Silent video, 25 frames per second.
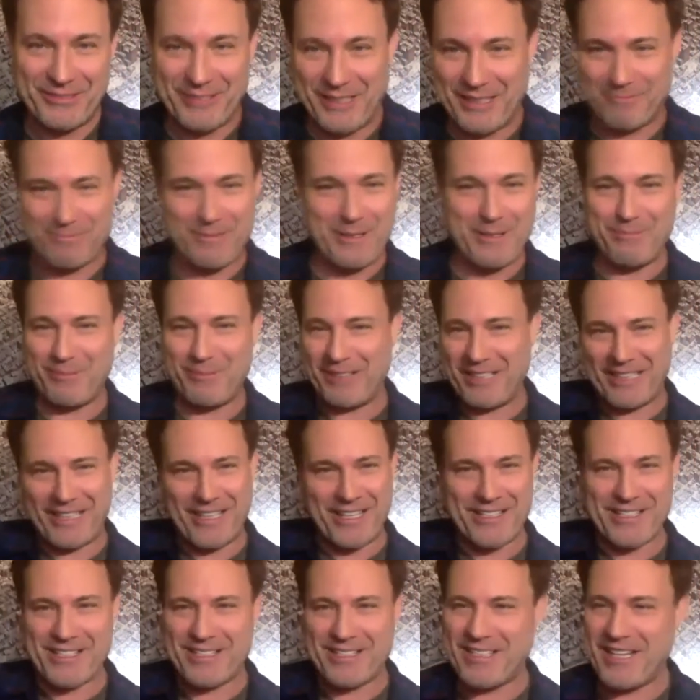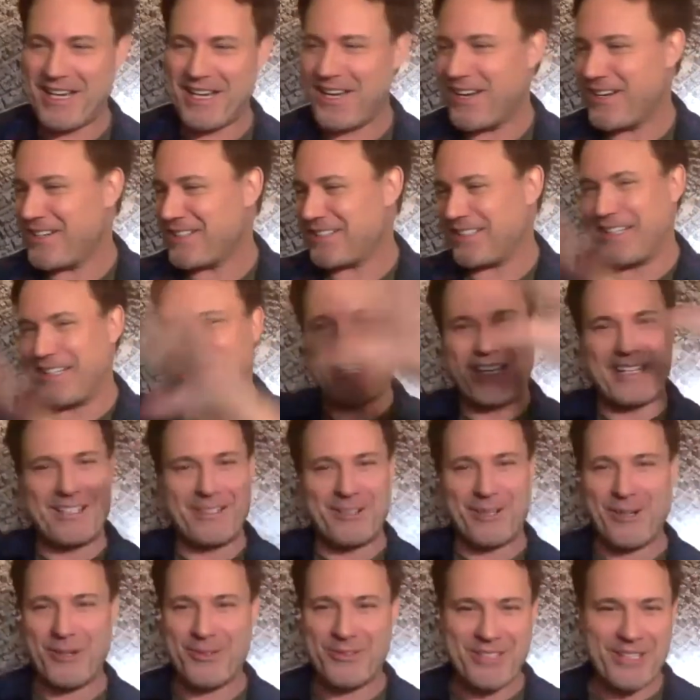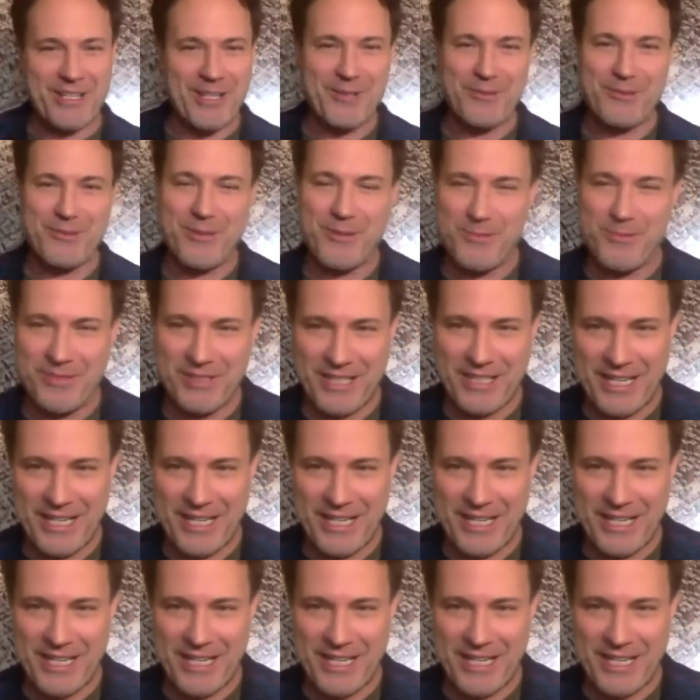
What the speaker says: Like people like on stairs, like in their hotel rooms,